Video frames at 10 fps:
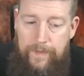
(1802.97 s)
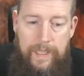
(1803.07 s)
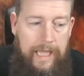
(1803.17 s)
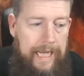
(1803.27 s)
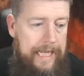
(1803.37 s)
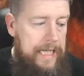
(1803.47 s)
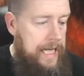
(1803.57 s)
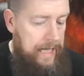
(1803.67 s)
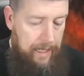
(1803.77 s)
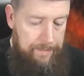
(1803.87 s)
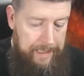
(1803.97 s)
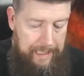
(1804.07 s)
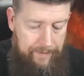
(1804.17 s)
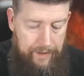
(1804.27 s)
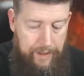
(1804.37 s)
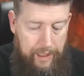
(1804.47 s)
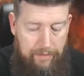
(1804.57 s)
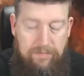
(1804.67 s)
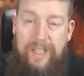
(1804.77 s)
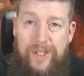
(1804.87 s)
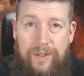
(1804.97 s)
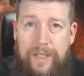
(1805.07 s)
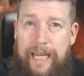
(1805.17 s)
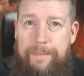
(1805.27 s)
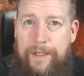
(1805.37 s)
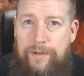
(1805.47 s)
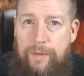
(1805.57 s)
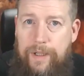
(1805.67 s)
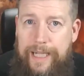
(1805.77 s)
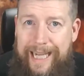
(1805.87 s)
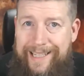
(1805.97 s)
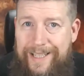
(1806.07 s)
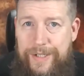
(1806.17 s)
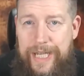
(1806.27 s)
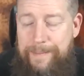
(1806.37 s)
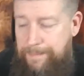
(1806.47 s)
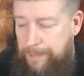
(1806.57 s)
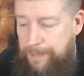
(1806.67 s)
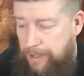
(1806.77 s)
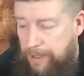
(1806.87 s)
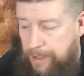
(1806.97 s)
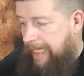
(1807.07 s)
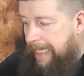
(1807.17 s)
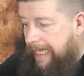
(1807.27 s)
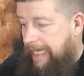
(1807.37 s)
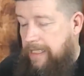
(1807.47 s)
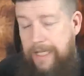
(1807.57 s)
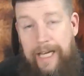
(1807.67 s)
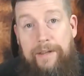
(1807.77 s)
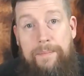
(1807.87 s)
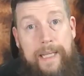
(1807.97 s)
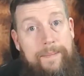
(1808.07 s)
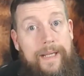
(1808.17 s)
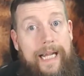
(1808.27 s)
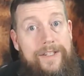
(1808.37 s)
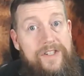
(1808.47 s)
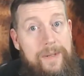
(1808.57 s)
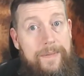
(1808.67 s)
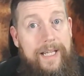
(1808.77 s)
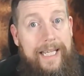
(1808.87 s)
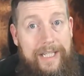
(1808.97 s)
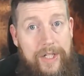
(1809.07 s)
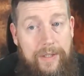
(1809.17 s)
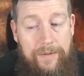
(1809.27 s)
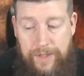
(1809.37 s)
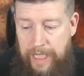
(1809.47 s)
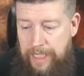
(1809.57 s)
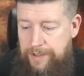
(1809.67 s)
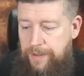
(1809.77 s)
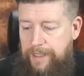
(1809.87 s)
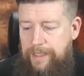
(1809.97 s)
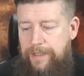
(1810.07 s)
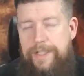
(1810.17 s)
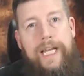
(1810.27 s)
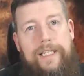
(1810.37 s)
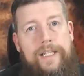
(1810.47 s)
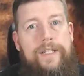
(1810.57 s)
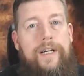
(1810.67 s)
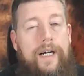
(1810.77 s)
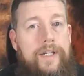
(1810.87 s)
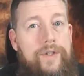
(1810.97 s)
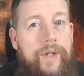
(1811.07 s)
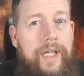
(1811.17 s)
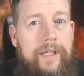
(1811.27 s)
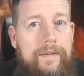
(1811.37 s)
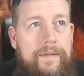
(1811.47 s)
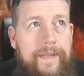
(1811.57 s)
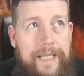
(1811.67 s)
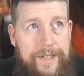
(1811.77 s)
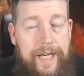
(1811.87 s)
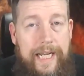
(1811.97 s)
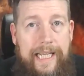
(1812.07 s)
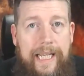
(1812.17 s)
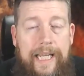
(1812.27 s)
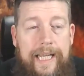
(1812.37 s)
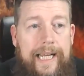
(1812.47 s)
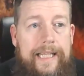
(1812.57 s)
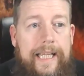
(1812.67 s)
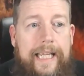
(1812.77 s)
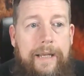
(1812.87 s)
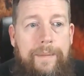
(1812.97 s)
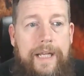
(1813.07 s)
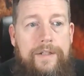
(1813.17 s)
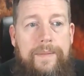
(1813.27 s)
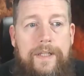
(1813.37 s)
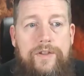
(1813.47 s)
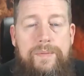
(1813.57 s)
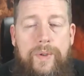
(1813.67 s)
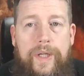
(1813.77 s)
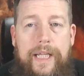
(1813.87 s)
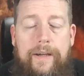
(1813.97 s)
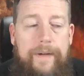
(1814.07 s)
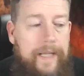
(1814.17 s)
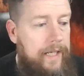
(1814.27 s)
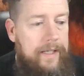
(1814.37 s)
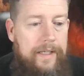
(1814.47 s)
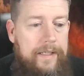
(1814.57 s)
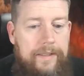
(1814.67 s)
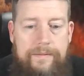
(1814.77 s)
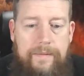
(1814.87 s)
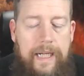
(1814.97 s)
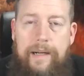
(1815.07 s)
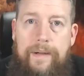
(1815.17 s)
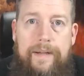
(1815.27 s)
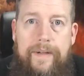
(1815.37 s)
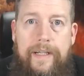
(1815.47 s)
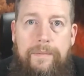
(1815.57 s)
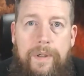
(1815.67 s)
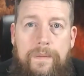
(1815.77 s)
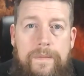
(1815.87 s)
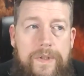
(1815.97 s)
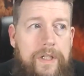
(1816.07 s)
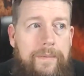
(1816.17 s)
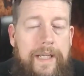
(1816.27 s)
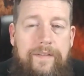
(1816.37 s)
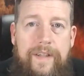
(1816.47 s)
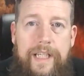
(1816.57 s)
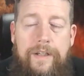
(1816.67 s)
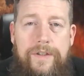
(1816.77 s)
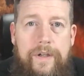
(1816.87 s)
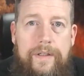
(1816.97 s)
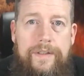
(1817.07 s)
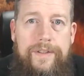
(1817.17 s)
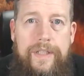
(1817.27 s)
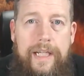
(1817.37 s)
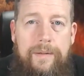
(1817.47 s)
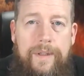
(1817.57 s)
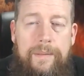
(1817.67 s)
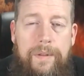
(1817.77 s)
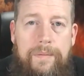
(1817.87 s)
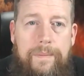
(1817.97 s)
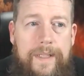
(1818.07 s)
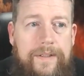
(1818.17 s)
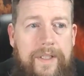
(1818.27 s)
And I believe the original Capo Squonker had the same bottle, and other people had similar issues. So I contacted iJoy yesterday, and they came back to me this morning going, well, we haven't had any problems. Can you make a video showing us exactly what your problem is?